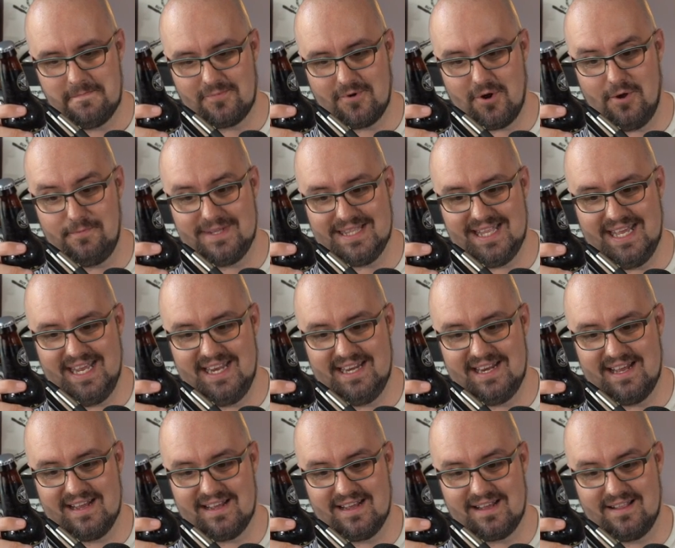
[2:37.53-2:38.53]

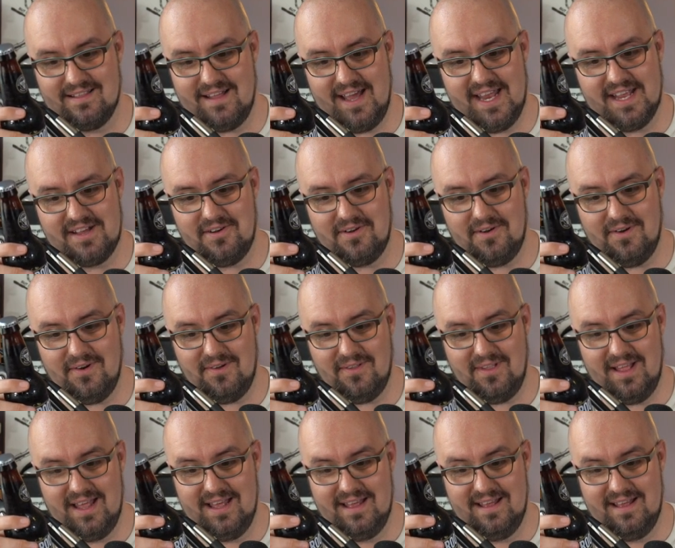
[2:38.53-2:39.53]
propylene glycol,